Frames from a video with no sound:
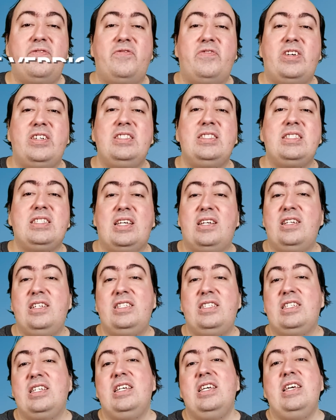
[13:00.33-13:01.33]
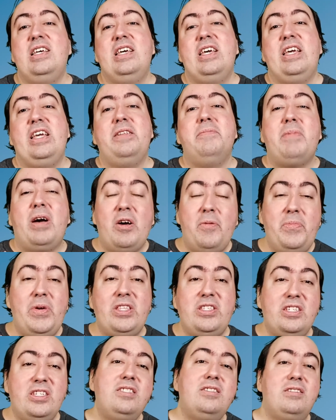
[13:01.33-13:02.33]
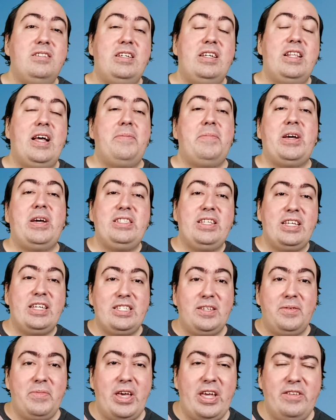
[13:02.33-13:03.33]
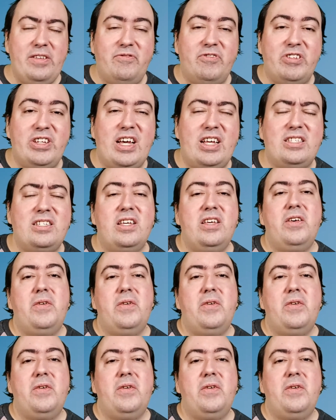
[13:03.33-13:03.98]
hindsight, in my opinion, and I might take some hate for that,